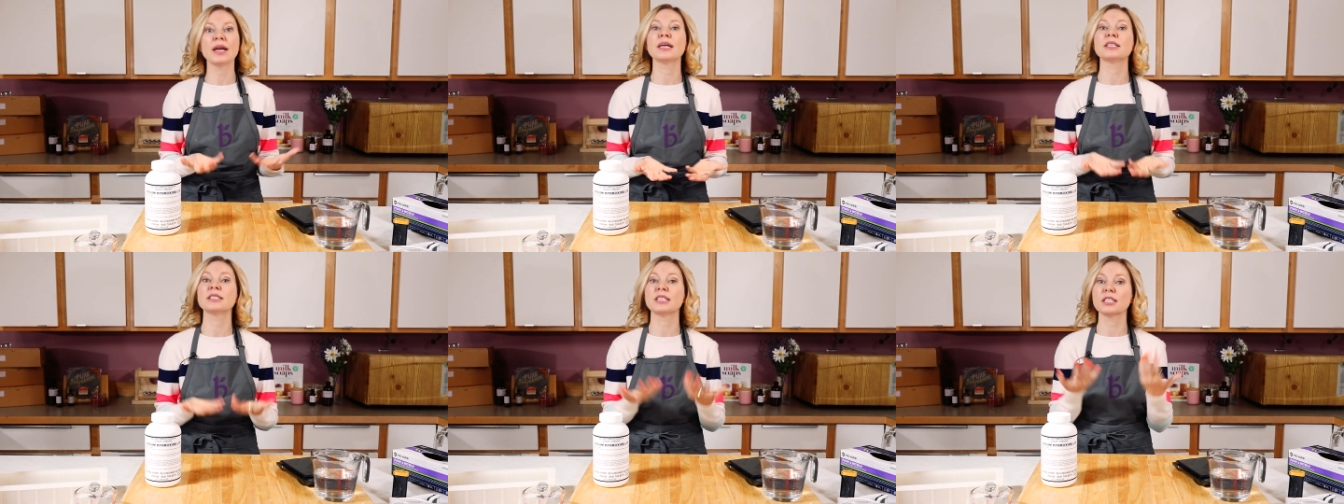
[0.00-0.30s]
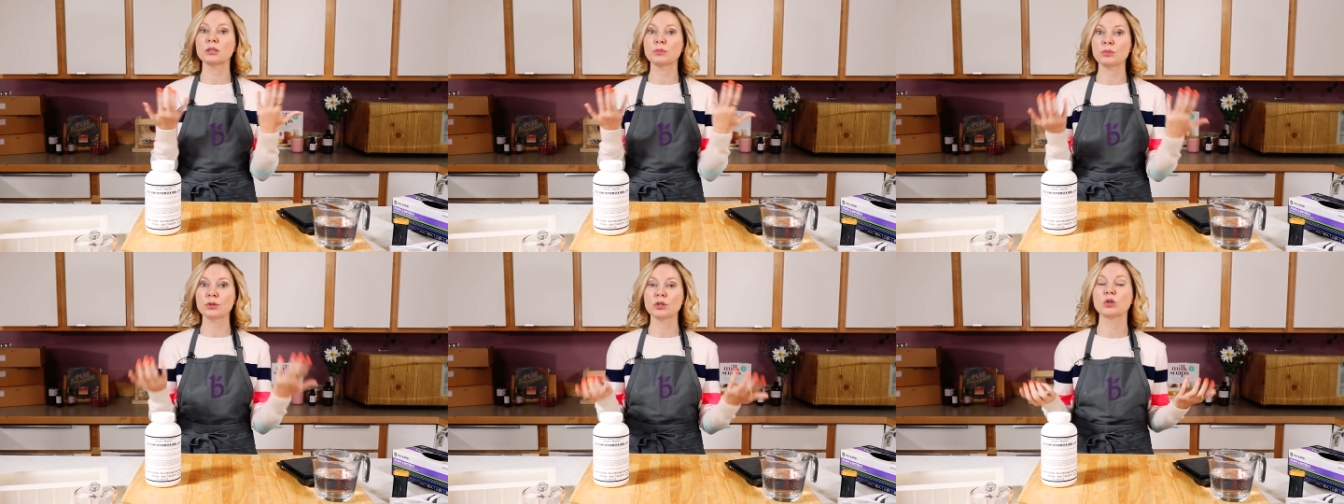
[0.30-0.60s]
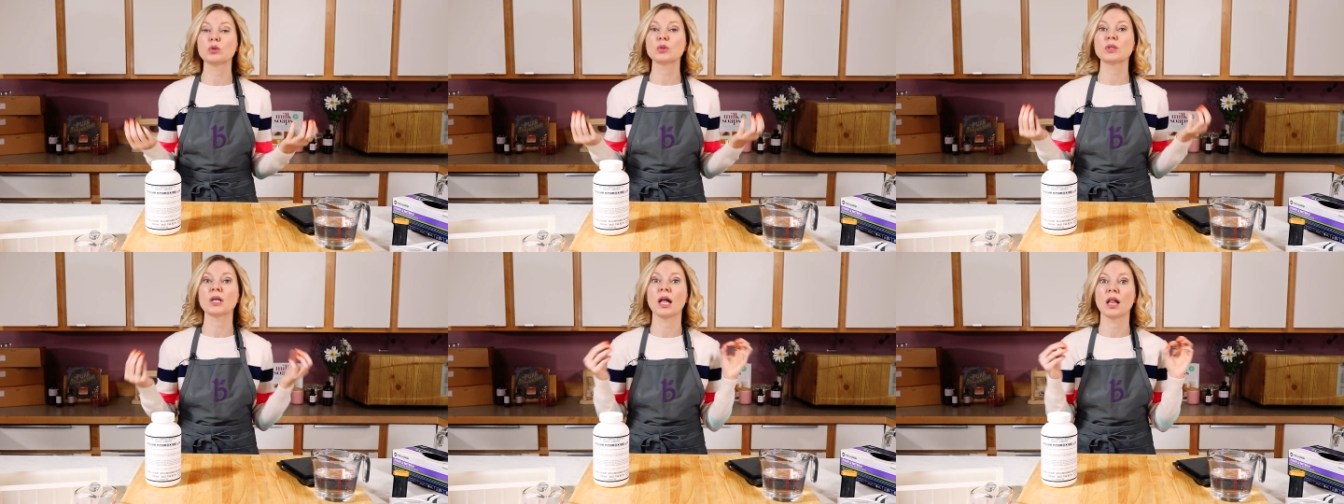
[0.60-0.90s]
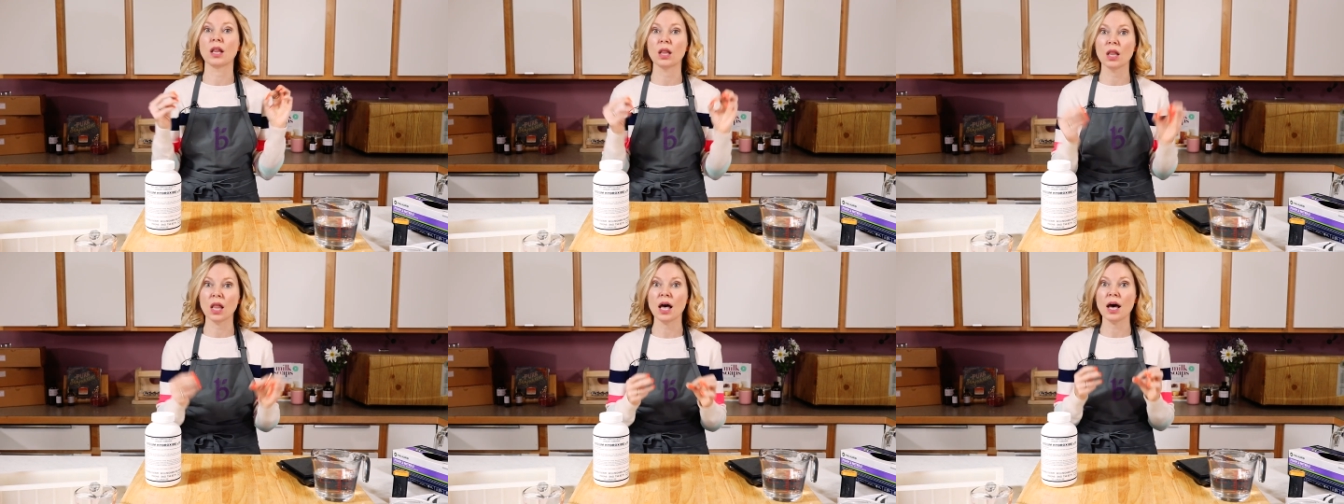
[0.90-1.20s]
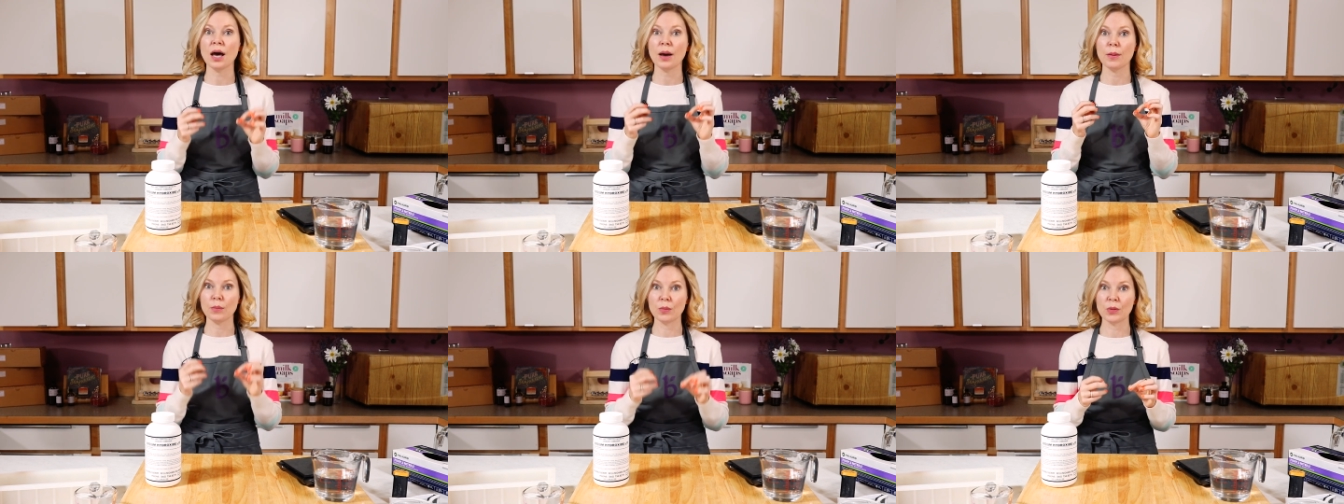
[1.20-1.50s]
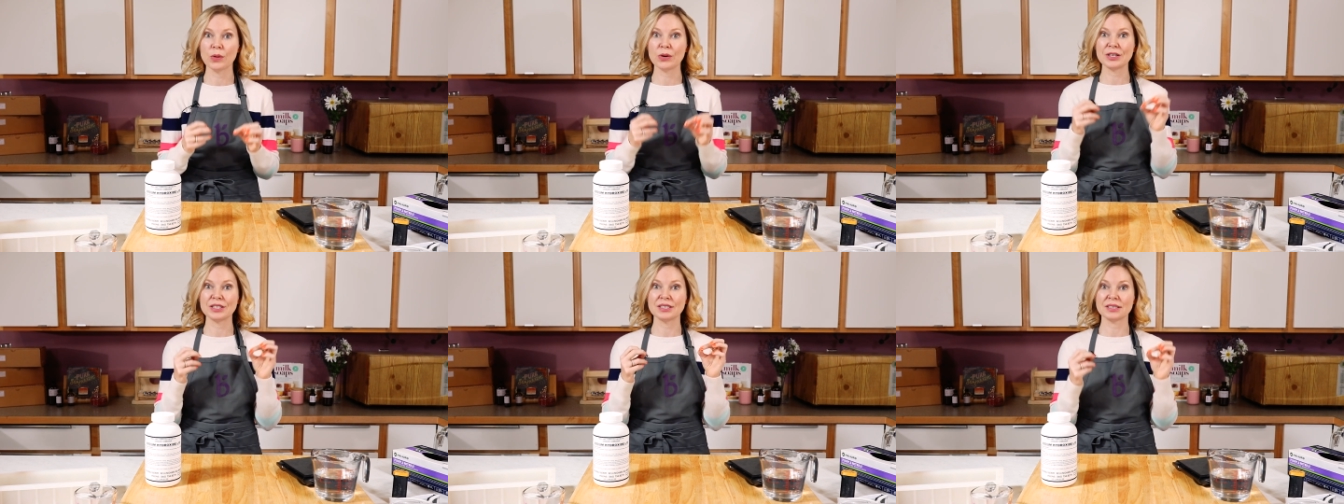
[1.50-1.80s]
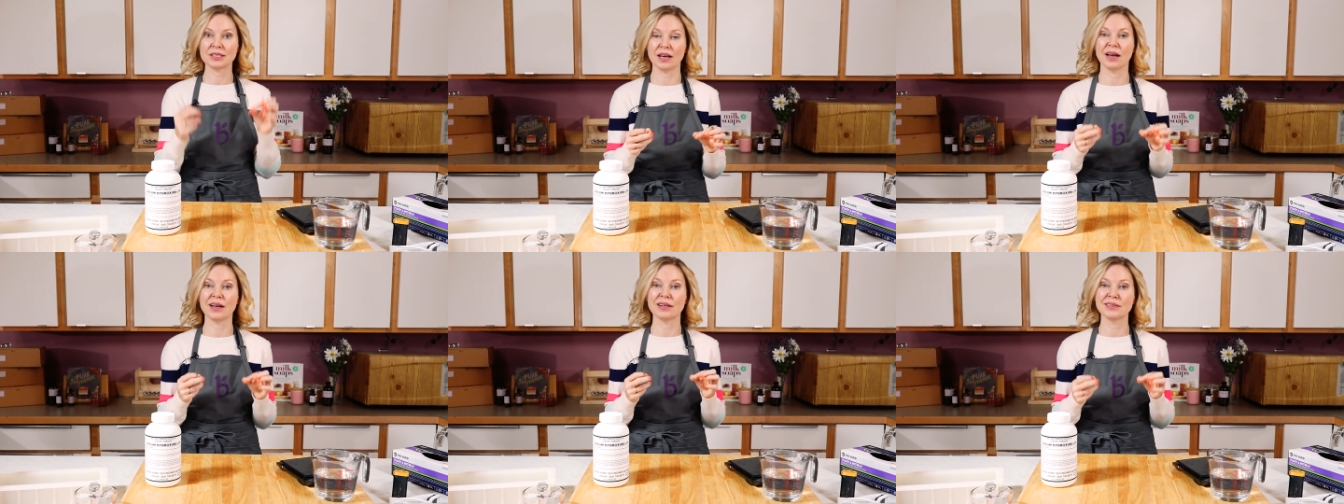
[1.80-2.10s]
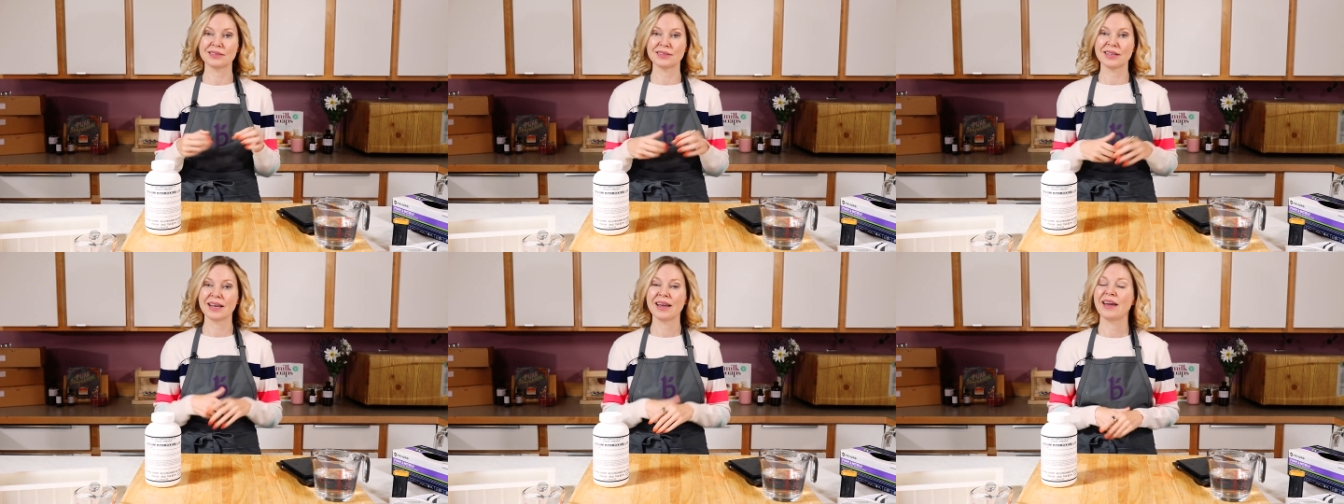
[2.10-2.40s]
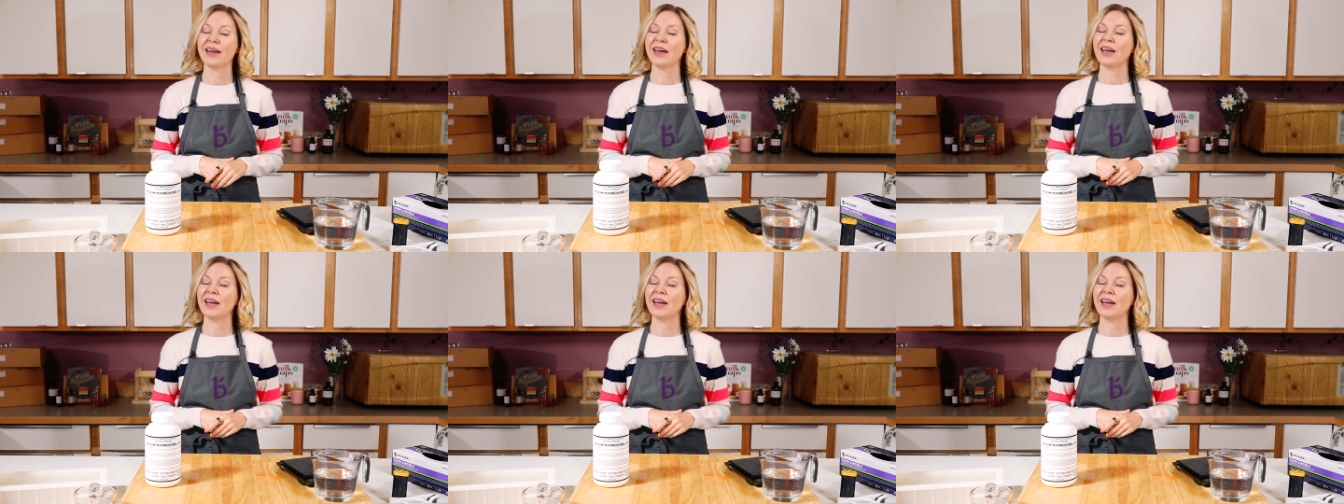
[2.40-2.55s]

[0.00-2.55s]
It does produce a lot more suds.